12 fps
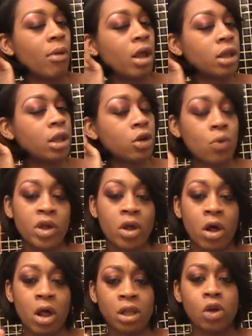a little
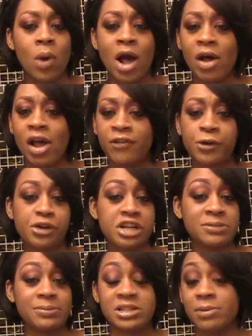while after
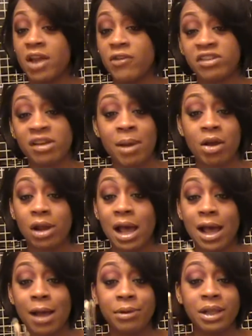Christmas, but every time I go to
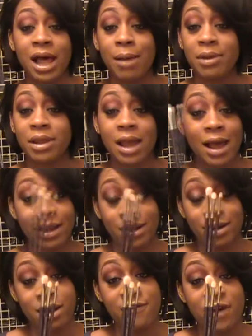Hobby Lobby, I
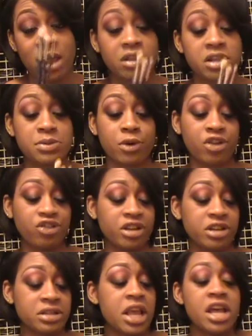cannot find these
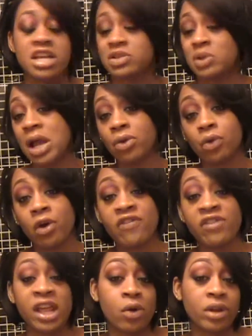brushes. So I don't know
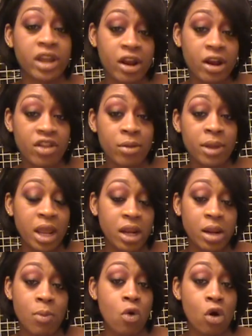if they don't carry them
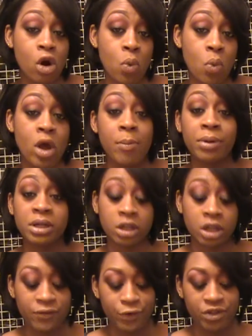anymore or what, but
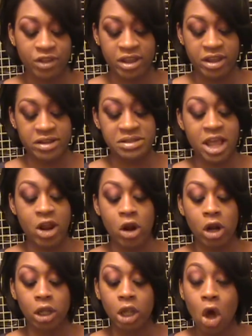look for these. They
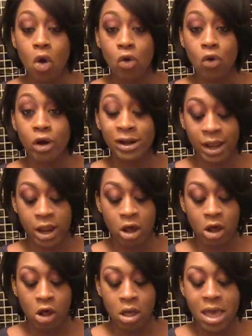are Low
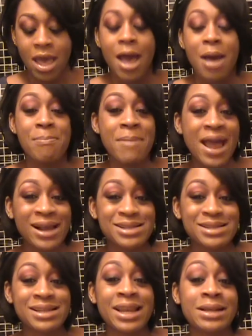Cornell
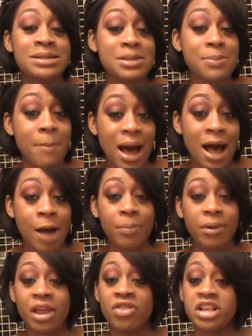Maxine's Mop,
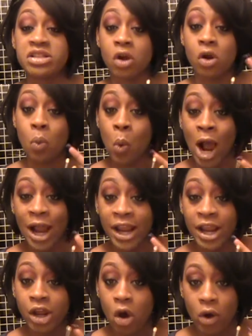and these are
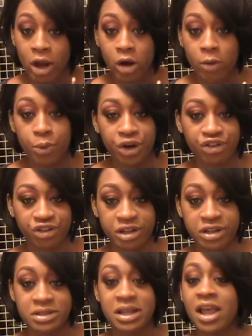white goat hair
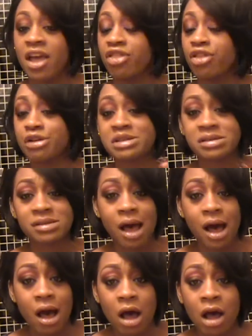brushes. They're
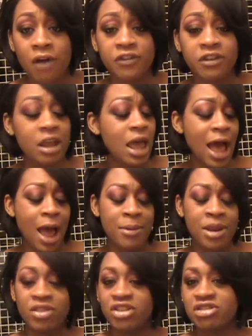soft. I
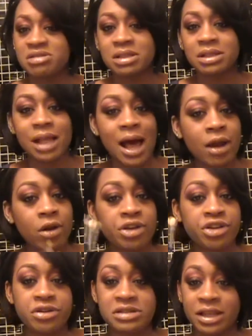mean, they just glide
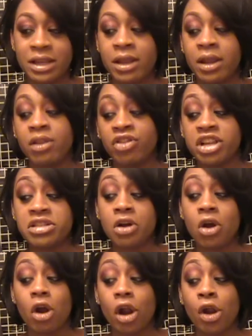on your skin. These
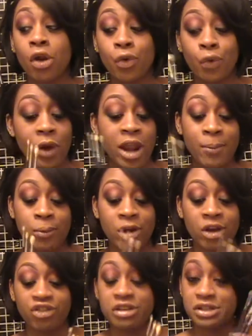are great
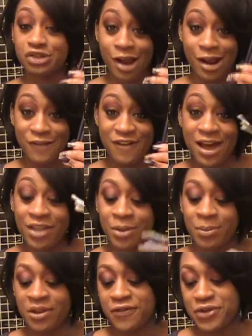brushes. Try to find
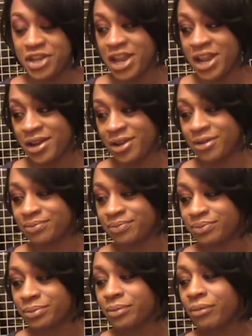them if you can.
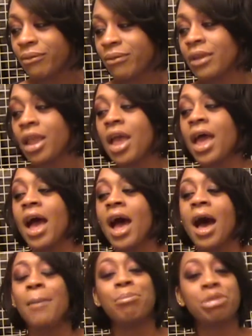
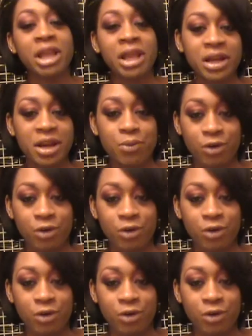Blending